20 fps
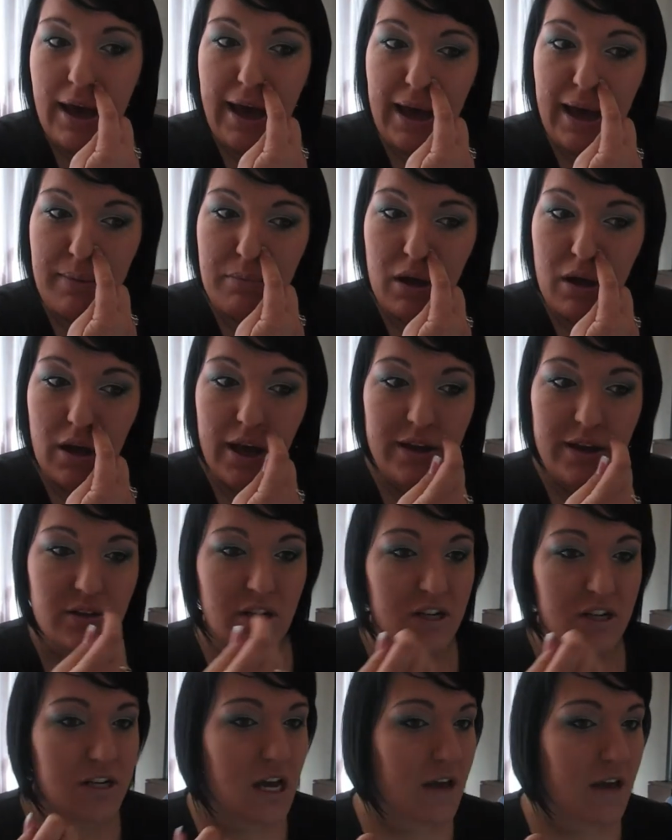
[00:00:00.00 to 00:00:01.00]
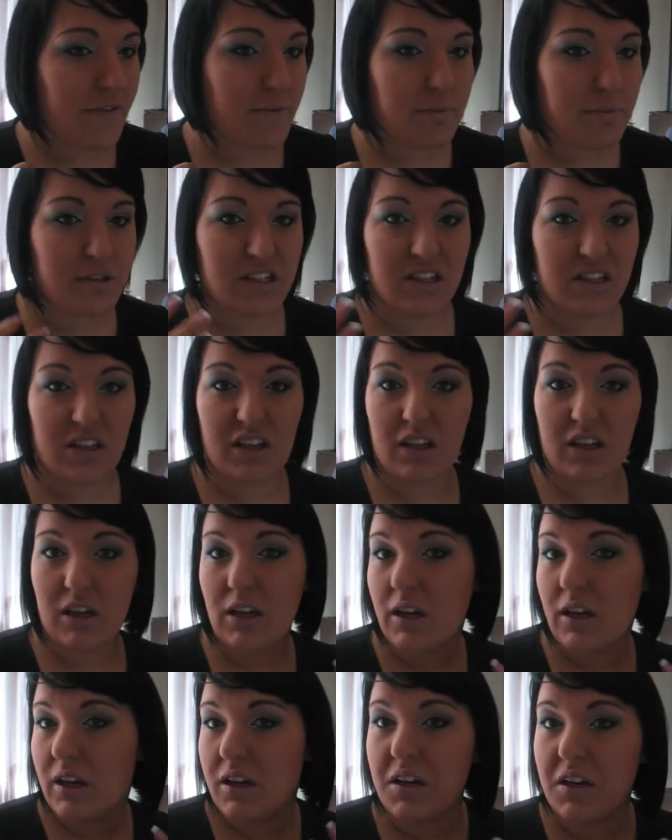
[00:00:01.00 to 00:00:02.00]
I don't have a
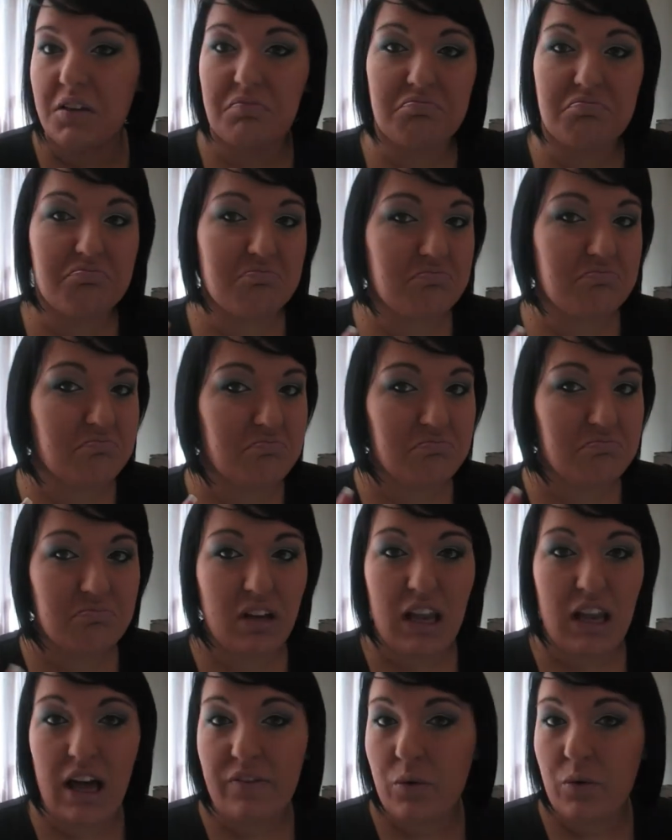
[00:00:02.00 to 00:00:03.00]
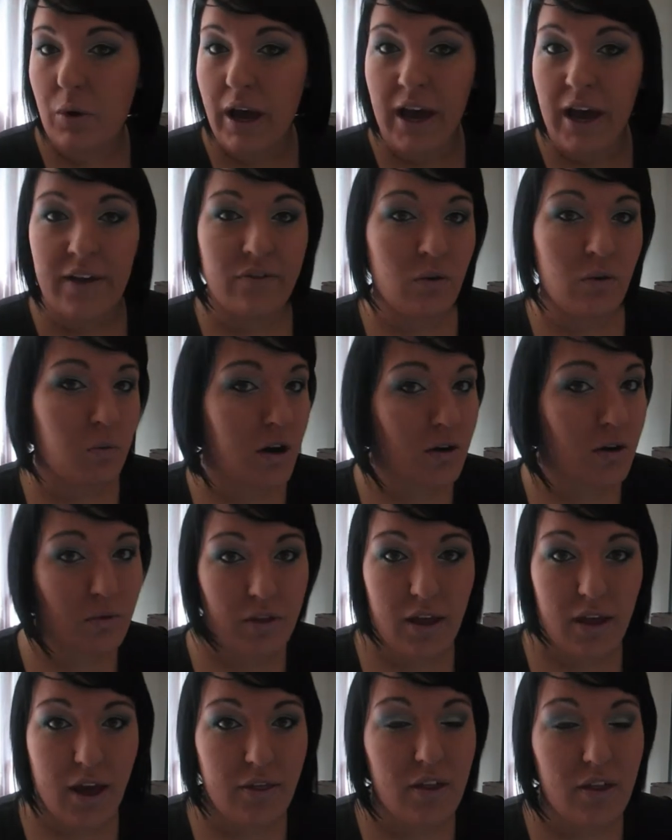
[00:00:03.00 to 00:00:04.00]
particular love or hate for one or
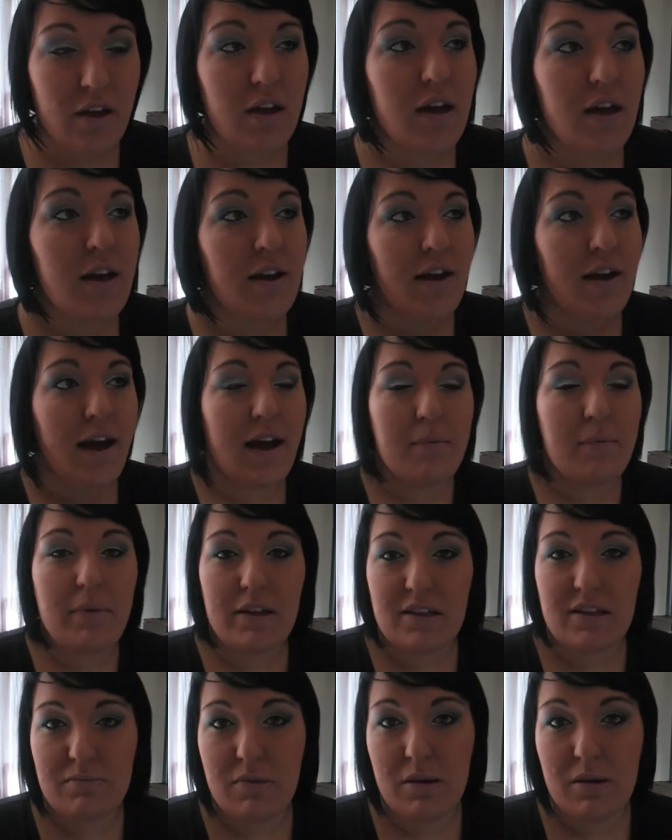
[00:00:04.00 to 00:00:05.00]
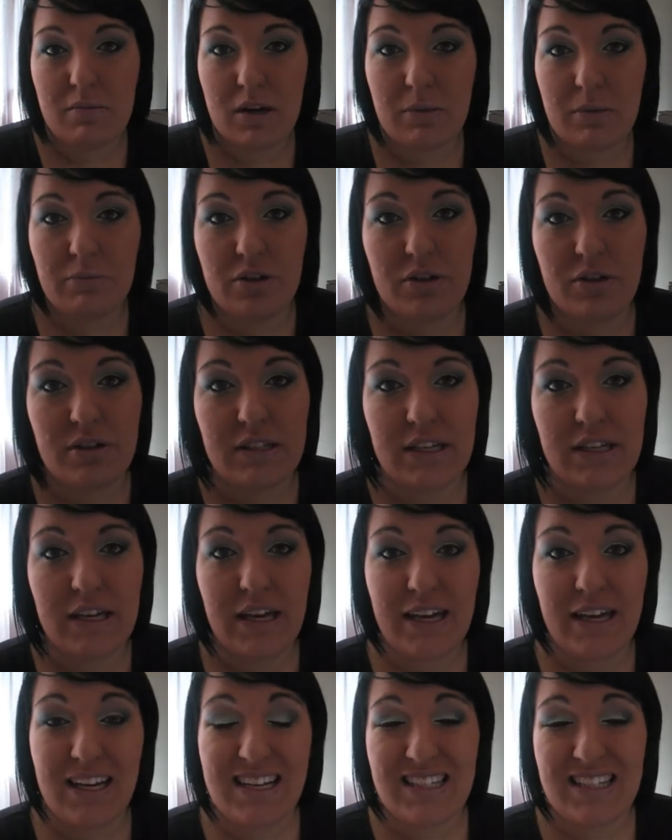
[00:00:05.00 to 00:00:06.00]
the other. At the moment I'm using
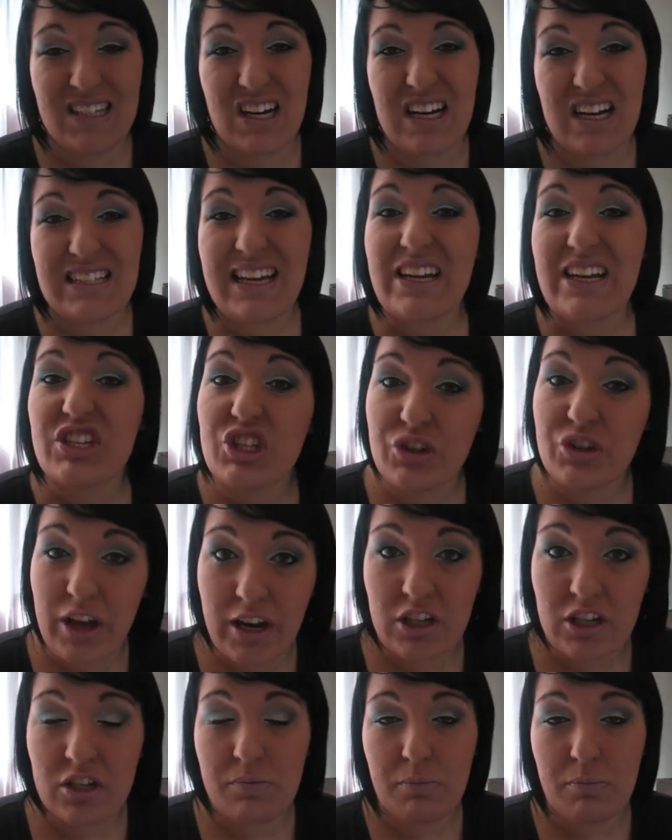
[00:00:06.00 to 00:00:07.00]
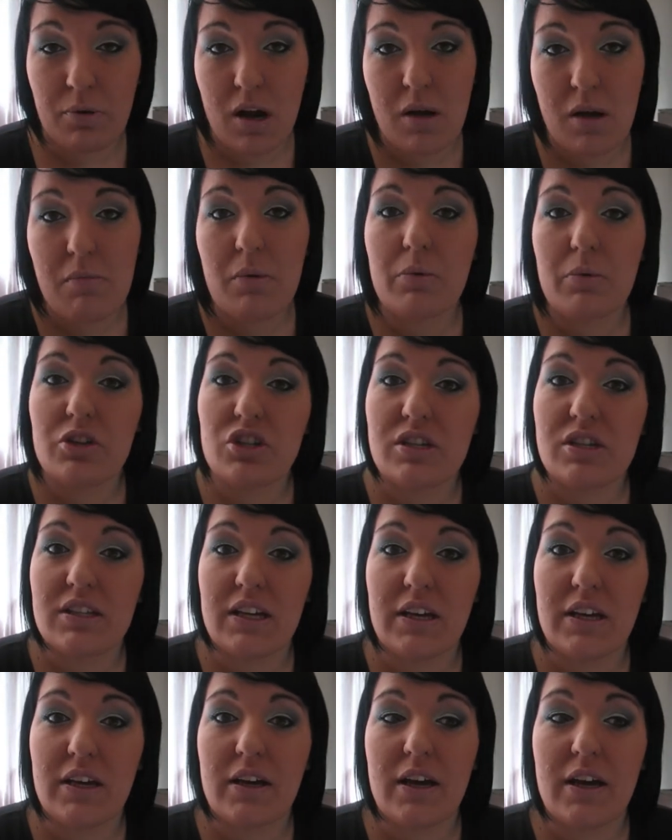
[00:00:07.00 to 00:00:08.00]
NSI's Attraction Primer, which is
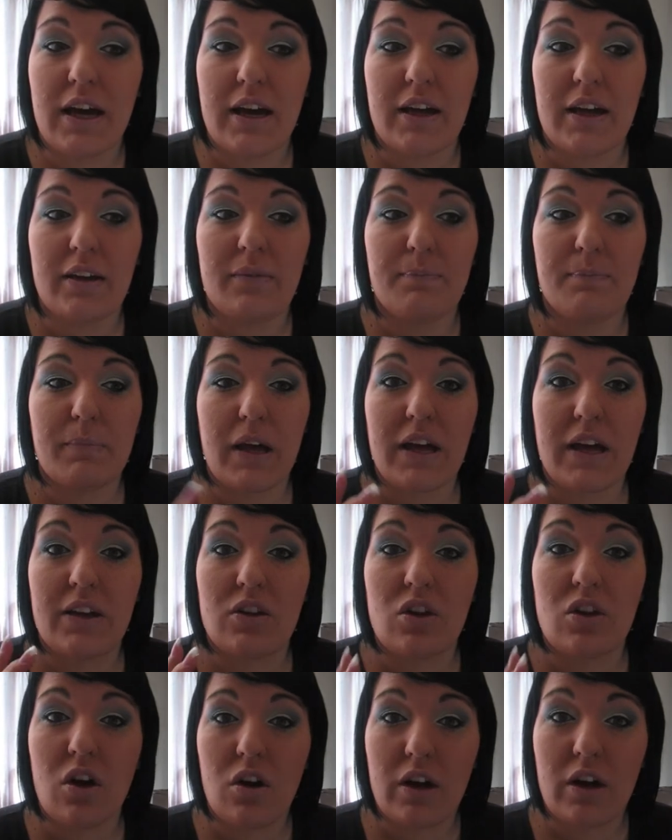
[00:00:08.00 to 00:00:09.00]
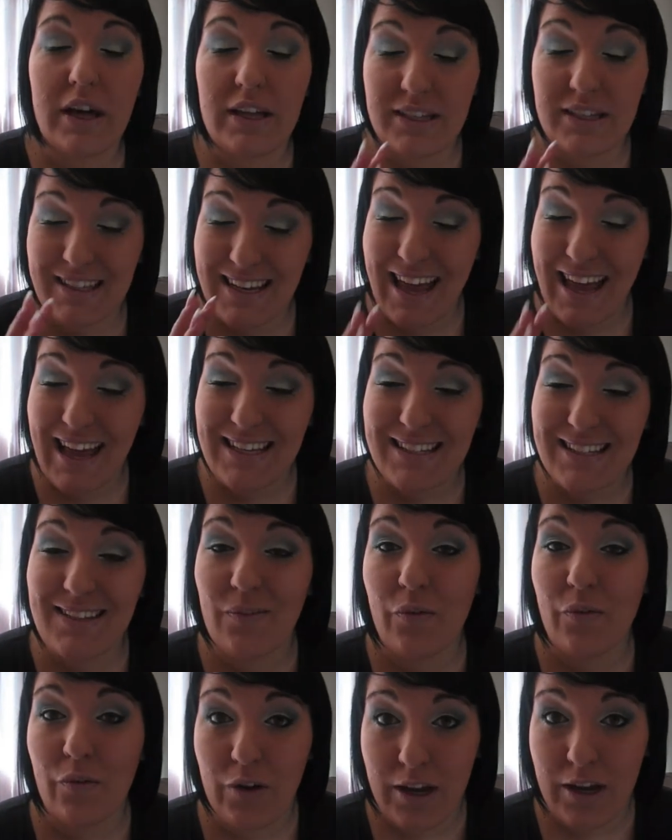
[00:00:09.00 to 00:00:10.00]
it's an
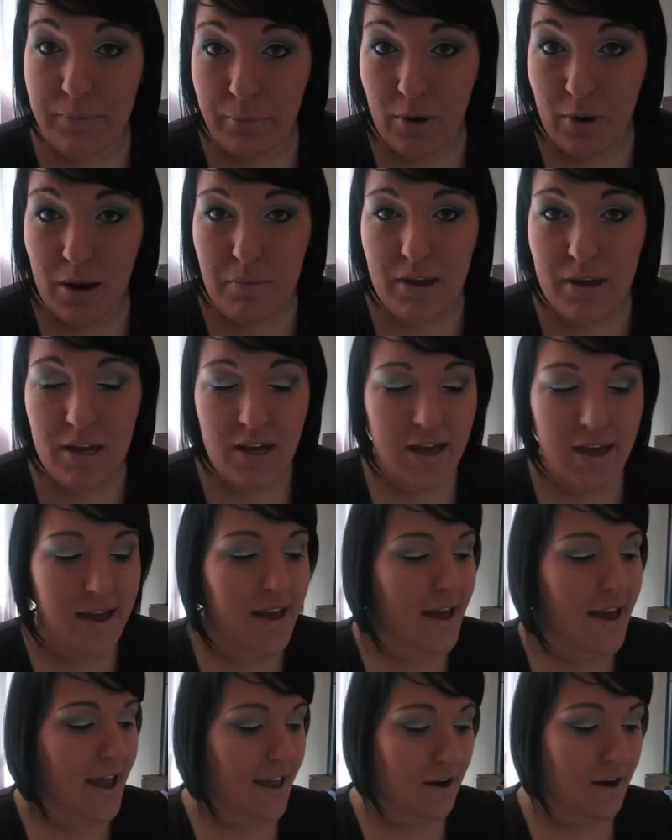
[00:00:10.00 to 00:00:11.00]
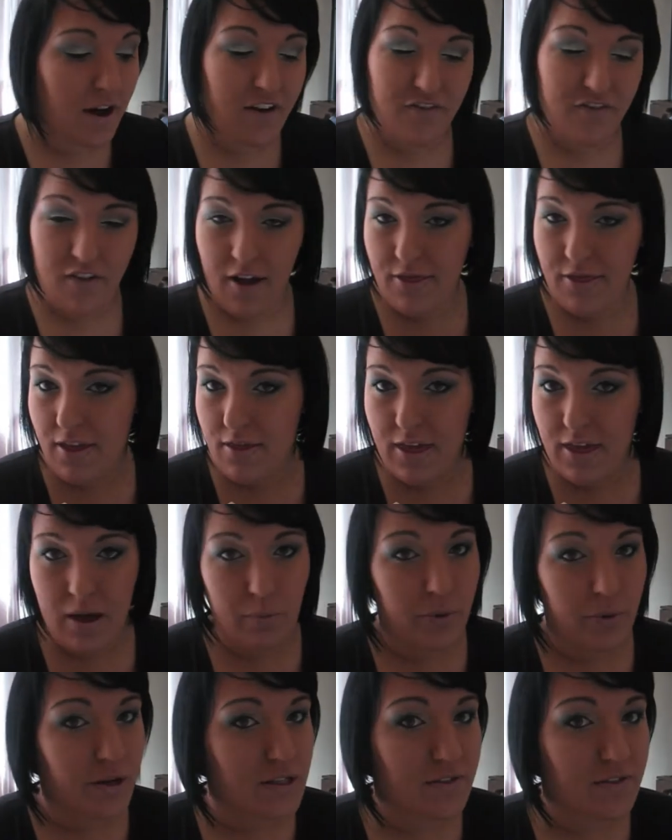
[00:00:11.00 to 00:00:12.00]
acid-free primer, and I find
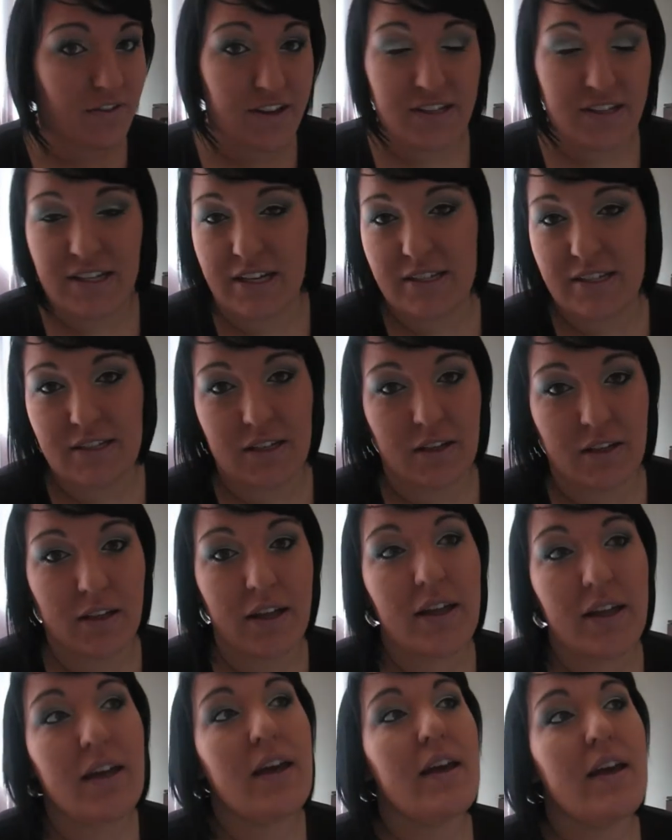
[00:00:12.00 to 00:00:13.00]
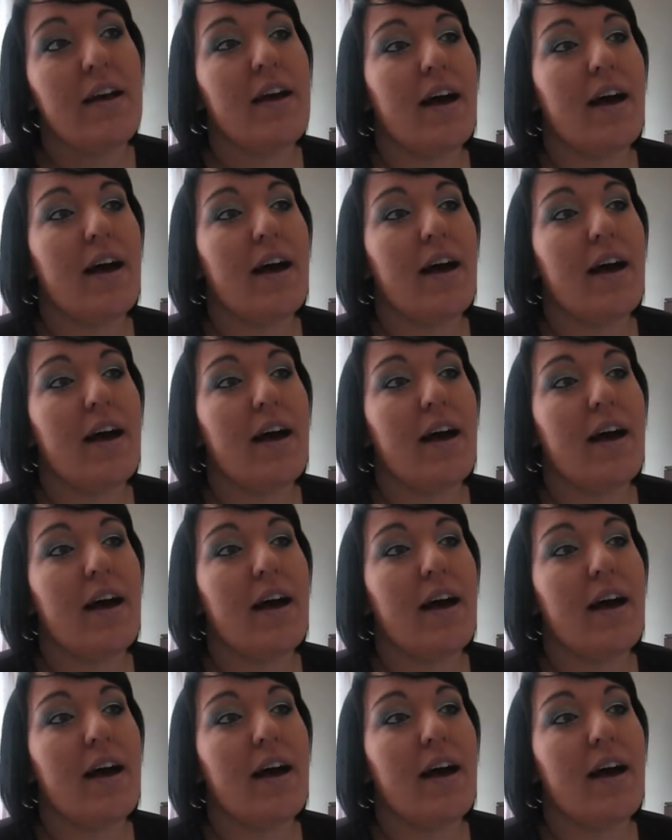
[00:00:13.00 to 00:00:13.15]
that works fantastically.